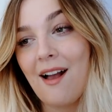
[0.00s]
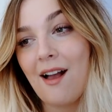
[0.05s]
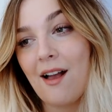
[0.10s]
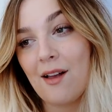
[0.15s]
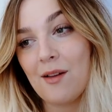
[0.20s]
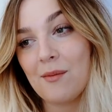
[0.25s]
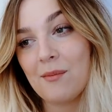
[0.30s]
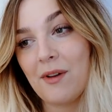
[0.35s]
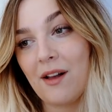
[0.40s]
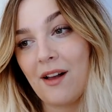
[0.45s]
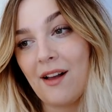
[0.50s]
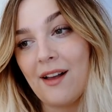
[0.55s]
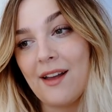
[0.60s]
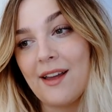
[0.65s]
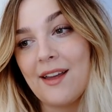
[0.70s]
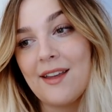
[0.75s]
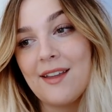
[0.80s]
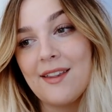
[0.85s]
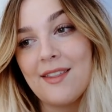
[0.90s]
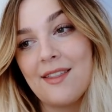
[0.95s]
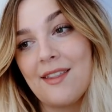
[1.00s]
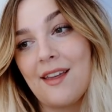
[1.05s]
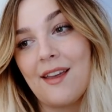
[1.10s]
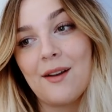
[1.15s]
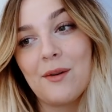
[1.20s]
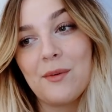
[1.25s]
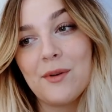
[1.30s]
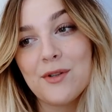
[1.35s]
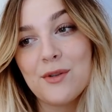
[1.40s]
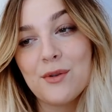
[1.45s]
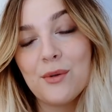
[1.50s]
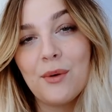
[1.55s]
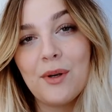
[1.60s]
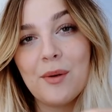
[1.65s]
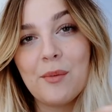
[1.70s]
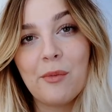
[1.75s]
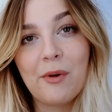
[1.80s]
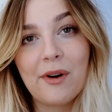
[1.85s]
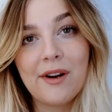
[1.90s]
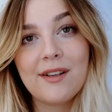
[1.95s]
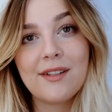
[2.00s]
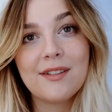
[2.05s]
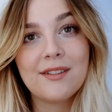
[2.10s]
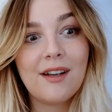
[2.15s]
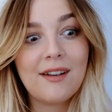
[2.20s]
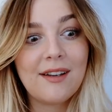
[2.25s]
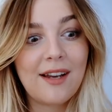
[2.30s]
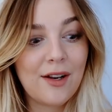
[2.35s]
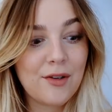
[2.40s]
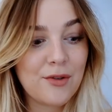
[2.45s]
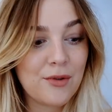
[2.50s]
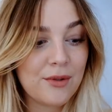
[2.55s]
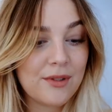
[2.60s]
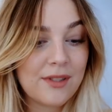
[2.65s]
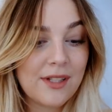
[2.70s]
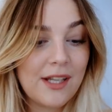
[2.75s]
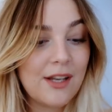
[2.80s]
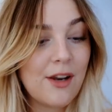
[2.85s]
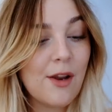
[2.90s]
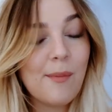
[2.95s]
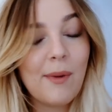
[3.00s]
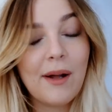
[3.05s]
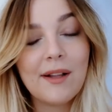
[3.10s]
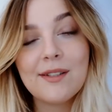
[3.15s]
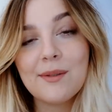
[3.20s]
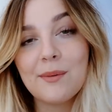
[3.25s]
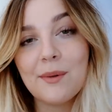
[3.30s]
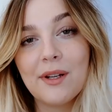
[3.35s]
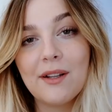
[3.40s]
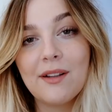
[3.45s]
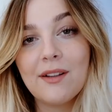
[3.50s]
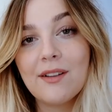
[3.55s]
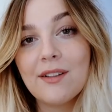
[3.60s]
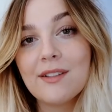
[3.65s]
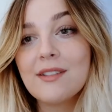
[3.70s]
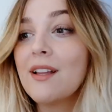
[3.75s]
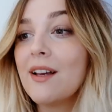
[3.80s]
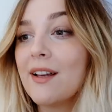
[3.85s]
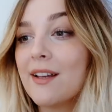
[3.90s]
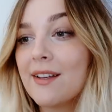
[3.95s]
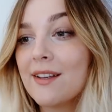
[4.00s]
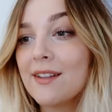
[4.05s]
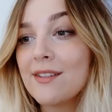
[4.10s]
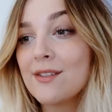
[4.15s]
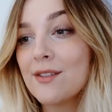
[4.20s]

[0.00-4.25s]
I think we should all embrace our natural skin no matter what it looks like.